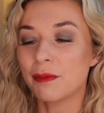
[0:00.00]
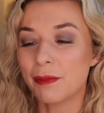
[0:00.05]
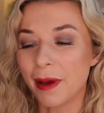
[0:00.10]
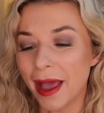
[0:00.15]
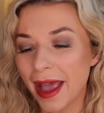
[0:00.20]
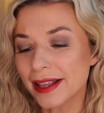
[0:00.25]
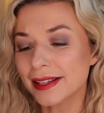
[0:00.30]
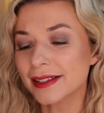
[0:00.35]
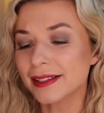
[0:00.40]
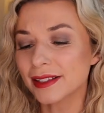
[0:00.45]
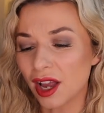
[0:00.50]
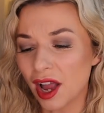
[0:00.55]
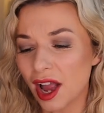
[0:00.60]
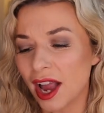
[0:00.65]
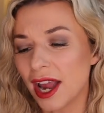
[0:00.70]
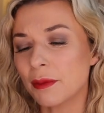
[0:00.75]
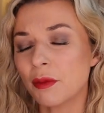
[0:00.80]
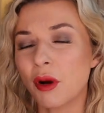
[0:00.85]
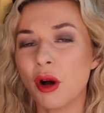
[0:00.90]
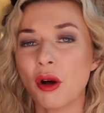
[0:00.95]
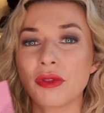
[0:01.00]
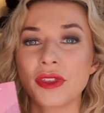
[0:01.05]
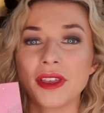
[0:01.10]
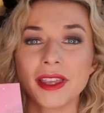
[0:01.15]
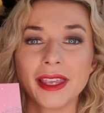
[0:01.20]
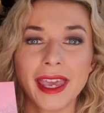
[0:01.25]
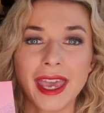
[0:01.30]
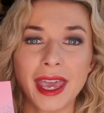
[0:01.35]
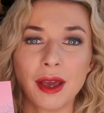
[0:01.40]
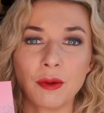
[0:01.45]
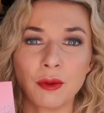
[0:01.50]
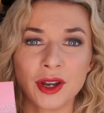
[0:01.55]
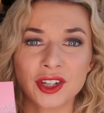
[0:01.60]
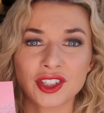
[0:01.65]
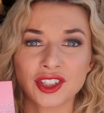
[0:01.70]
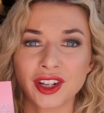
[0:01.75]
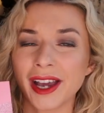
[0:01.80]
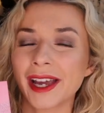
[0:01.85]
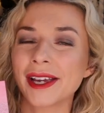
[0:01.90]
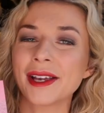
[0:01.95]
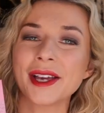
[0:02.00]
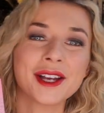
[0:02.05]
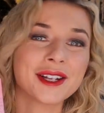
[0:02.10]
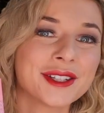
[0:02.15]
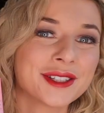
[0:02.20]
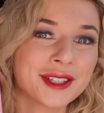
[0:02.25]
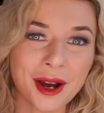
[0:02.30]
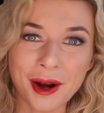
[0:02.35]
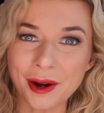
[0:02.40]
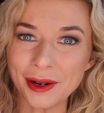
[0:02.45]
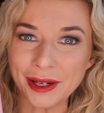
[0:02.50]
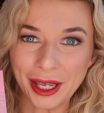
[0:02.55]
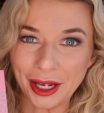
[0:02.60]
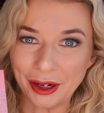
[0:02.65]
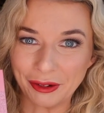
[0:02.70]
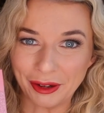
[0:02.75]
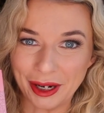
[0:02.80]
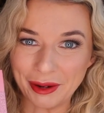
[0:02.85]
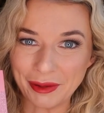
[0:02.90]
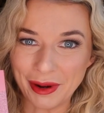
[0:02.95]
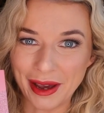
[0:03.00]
best time of the year, which I totally agree